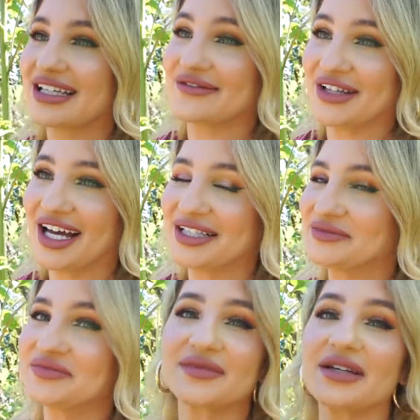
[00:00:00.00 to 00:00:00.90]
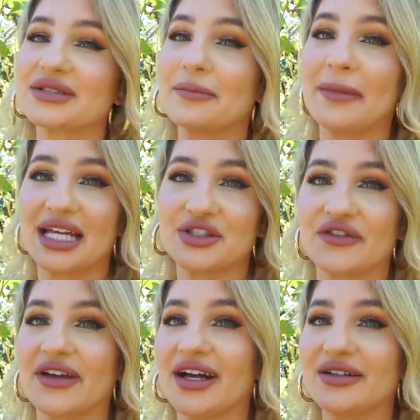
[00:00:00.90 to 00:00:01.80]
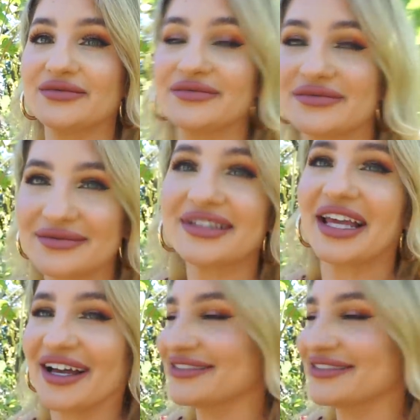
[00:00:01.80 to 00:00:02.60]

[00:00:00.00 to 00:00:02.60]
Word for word: If not, it was a major fail. Fail. Yeah.